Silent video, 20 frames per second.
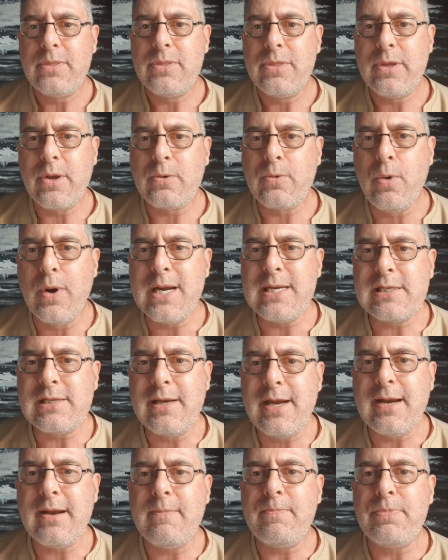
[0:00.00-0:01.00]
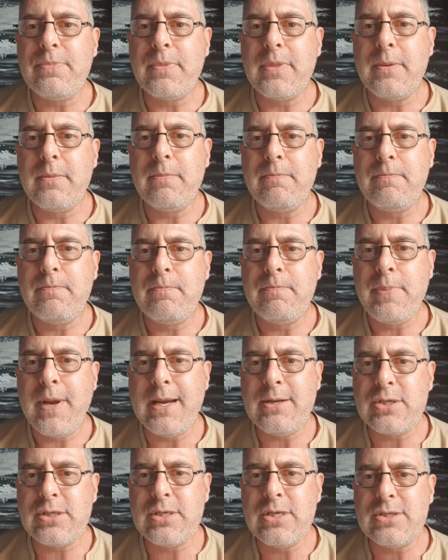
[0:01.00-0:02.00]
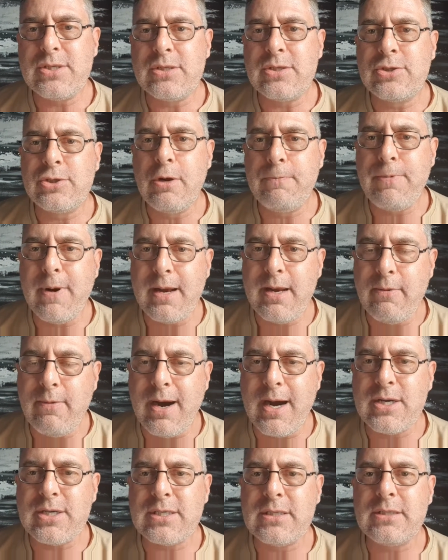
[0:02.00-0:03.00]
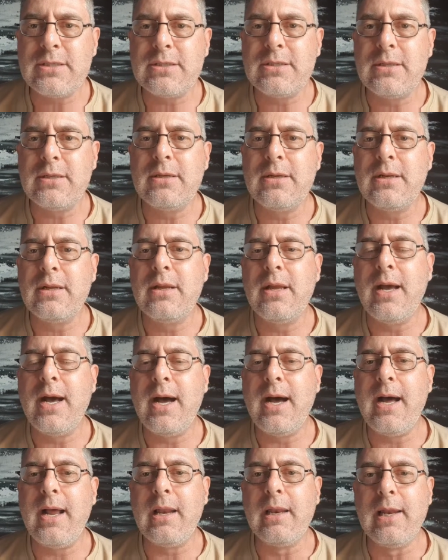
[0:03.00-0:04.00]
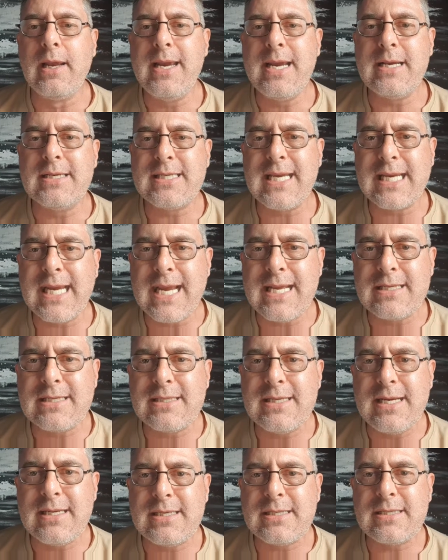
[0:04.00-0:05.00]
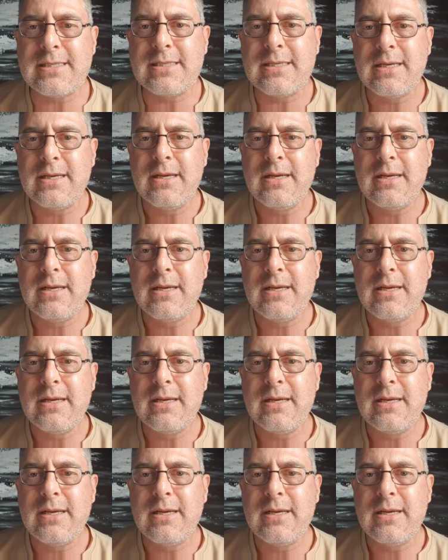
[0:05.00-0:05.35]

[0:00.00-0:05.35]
The Queensland pensioners and superannuation league is against this.